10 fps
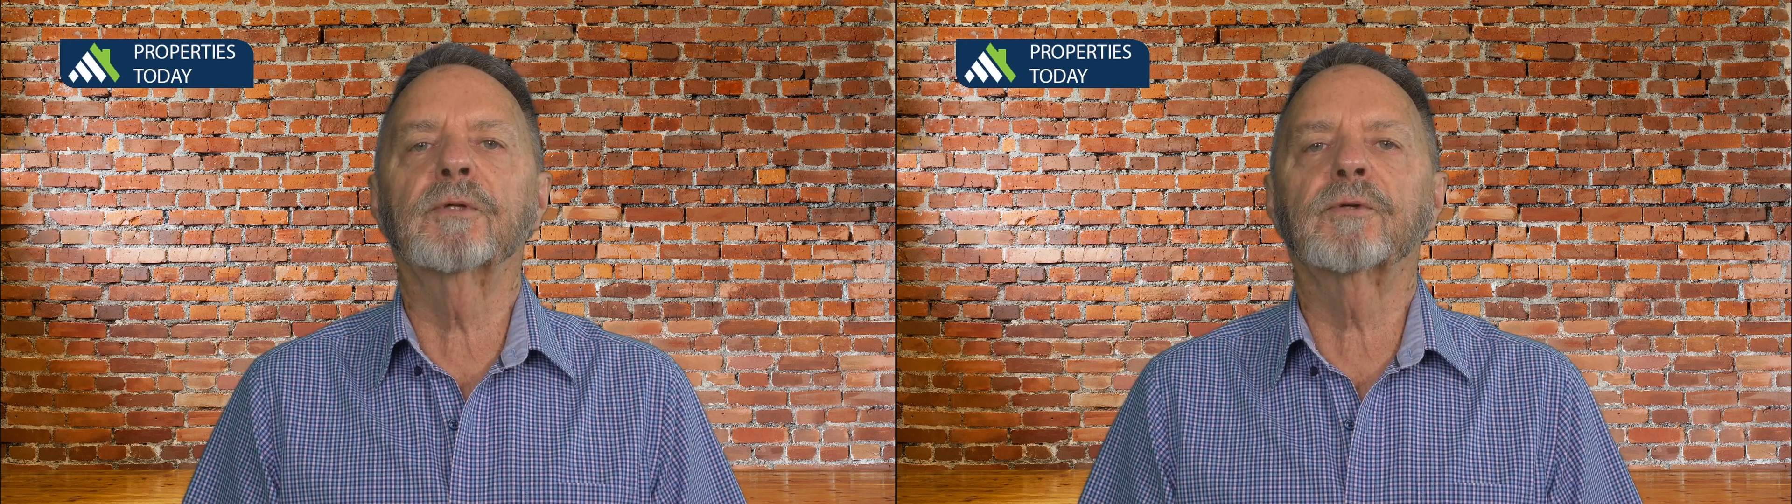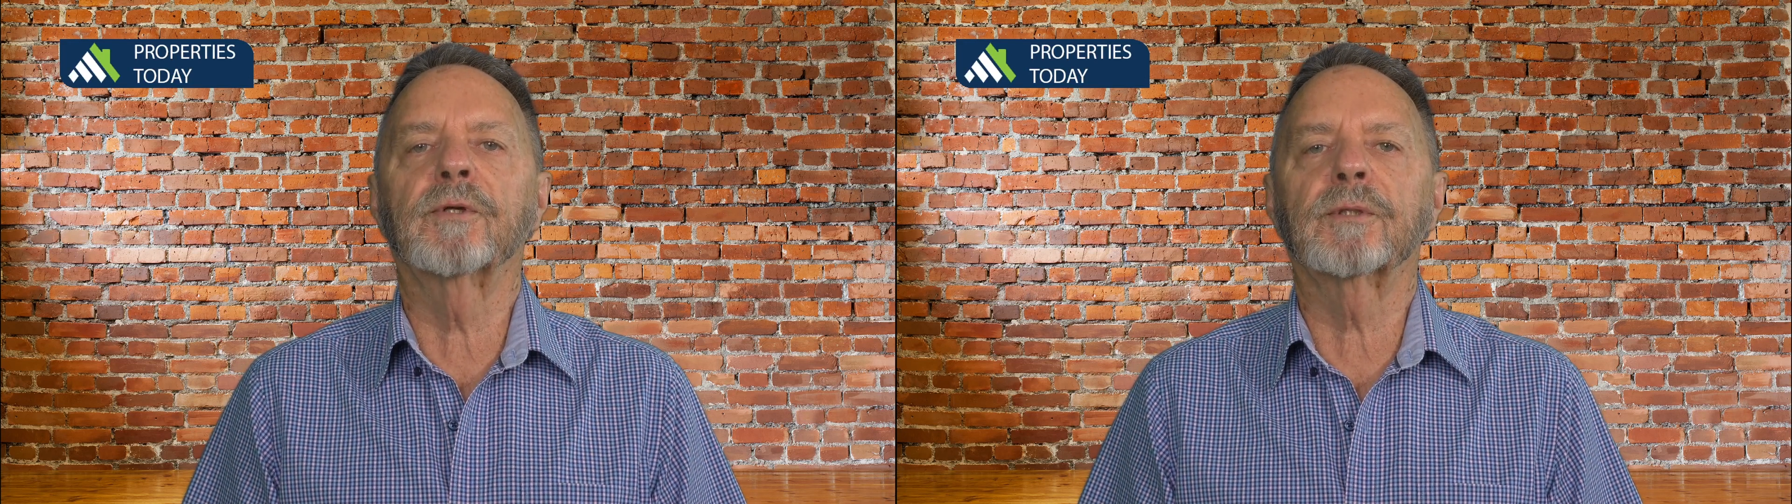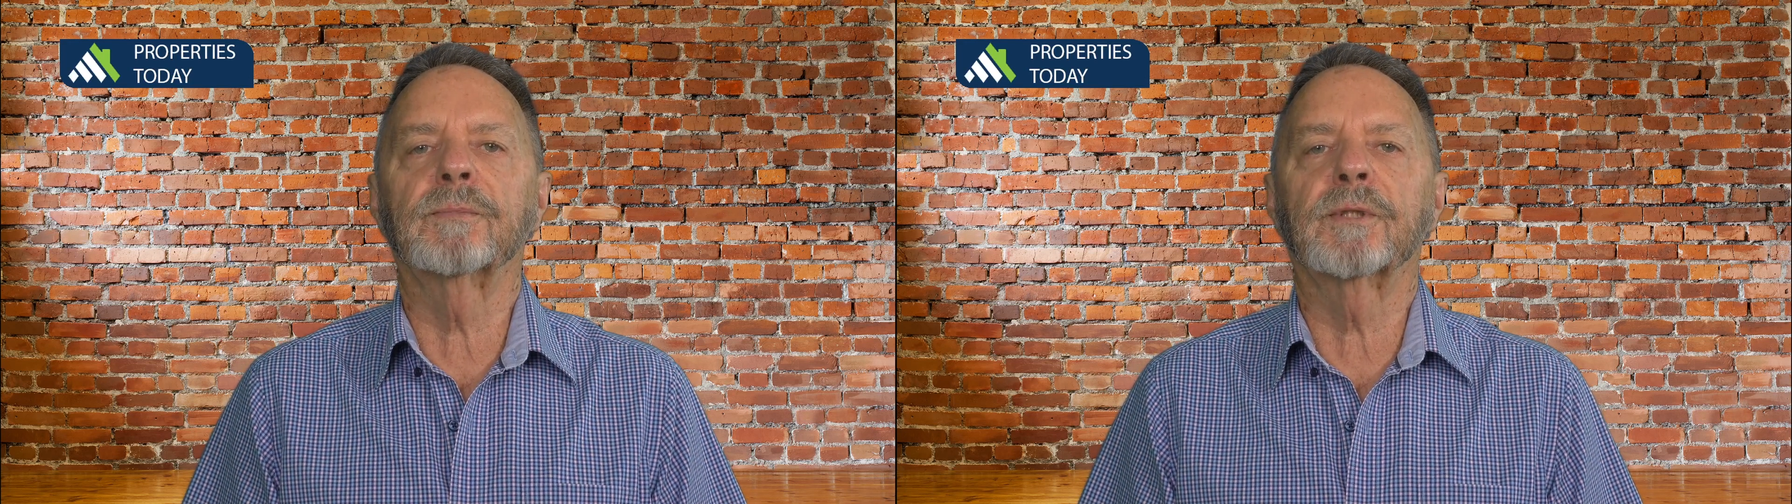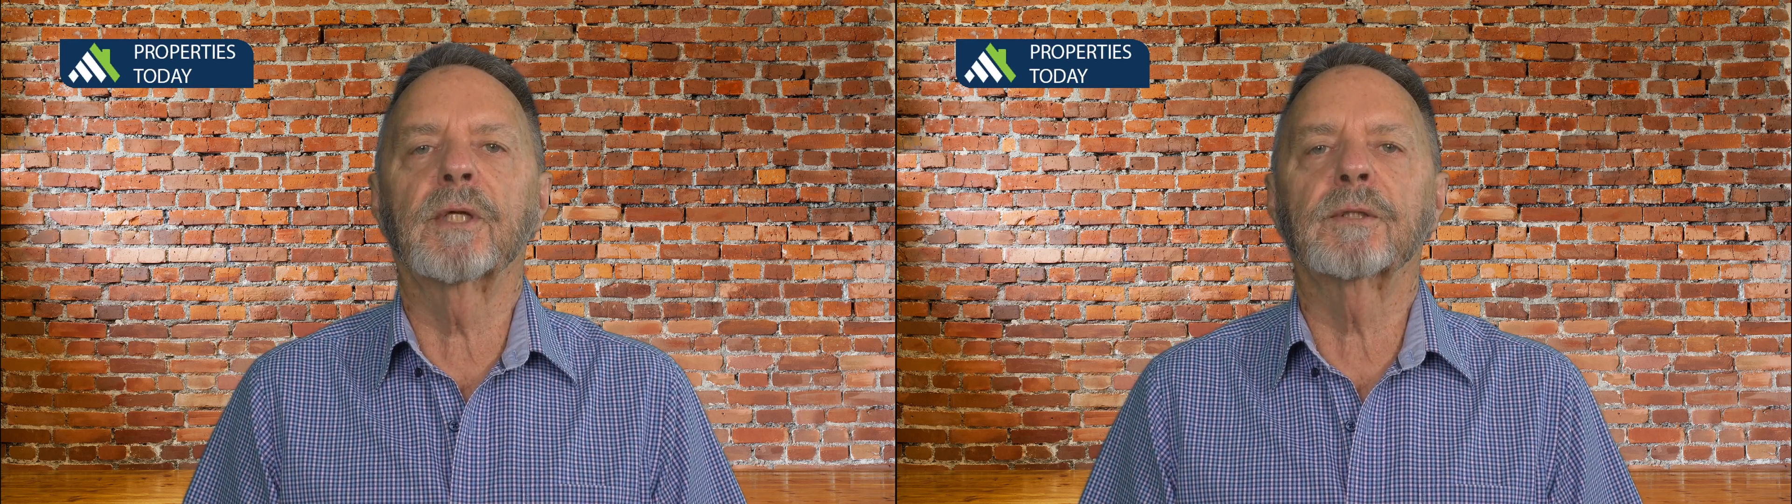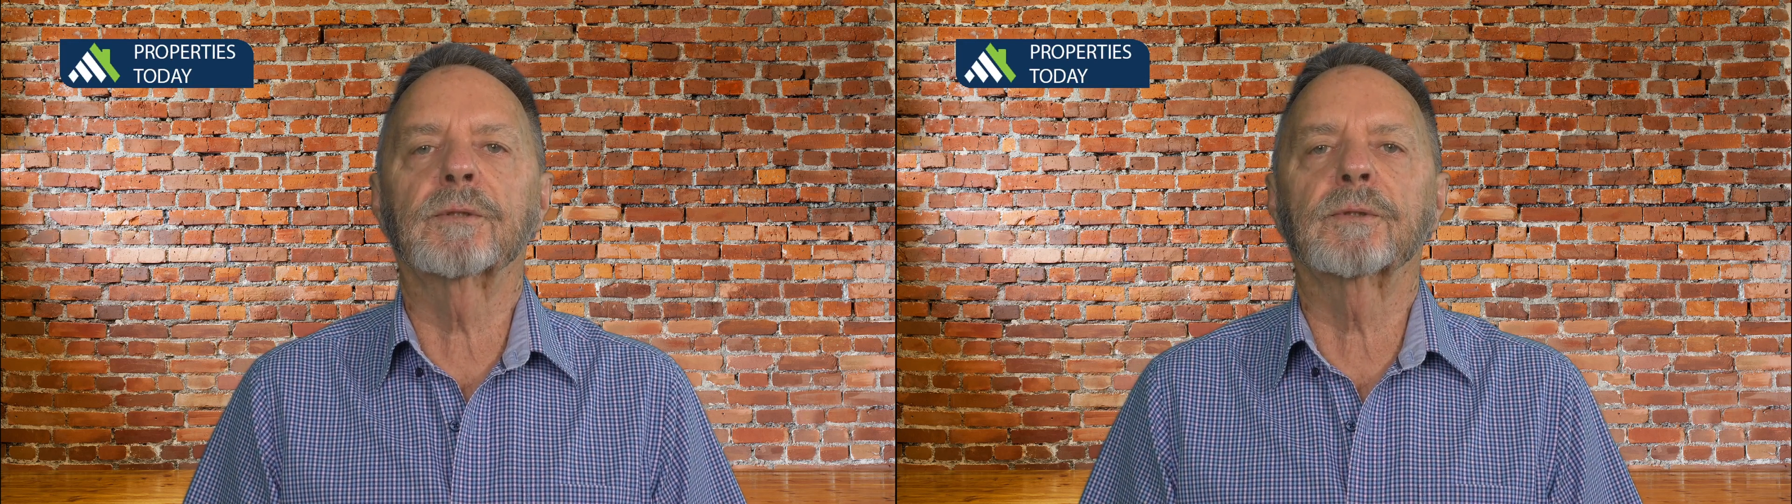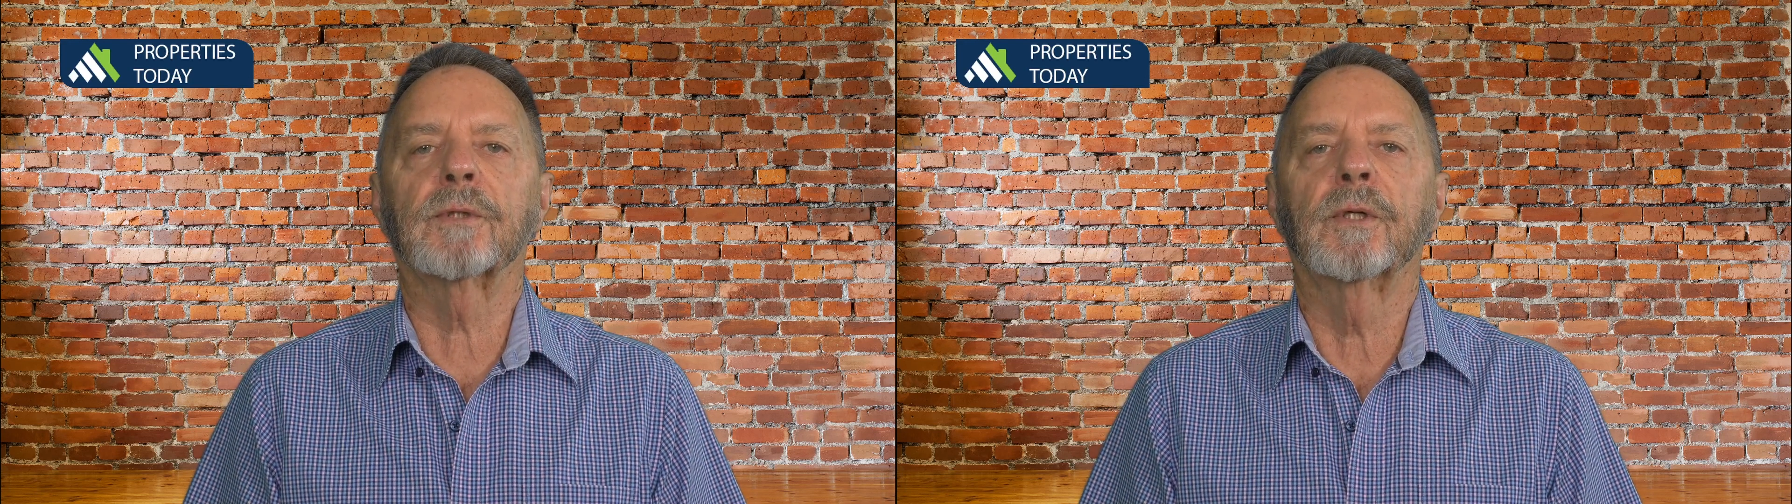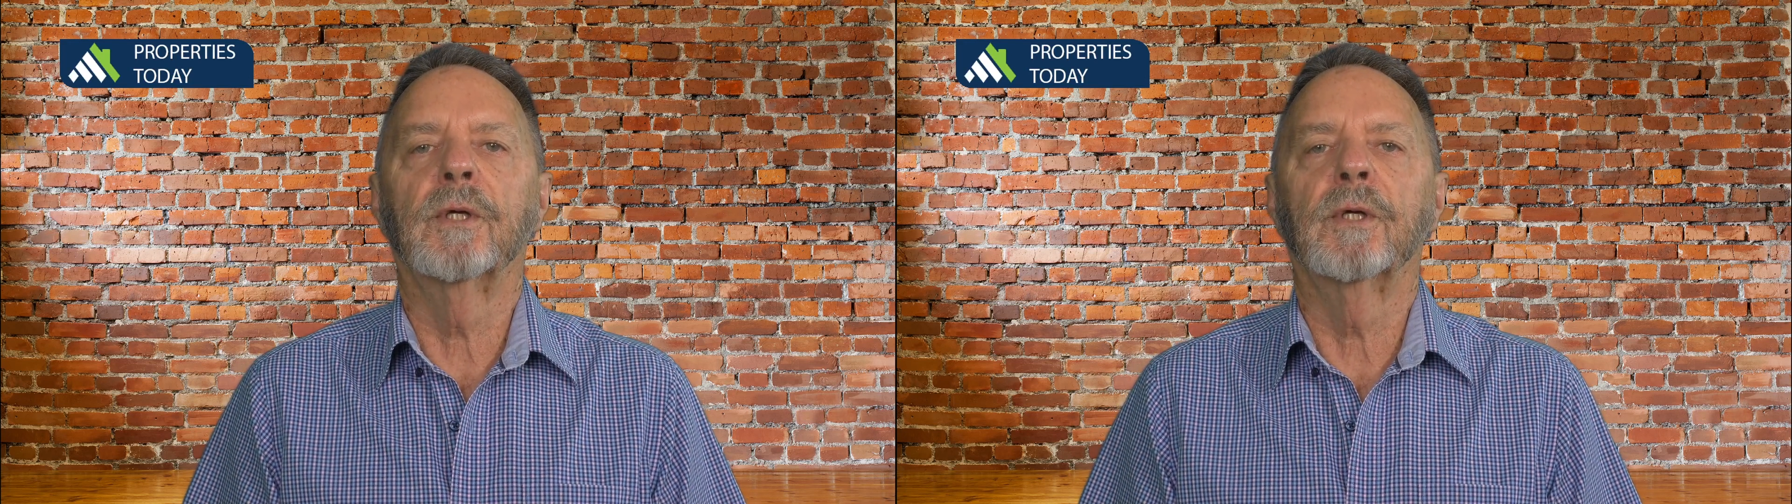your circumstances.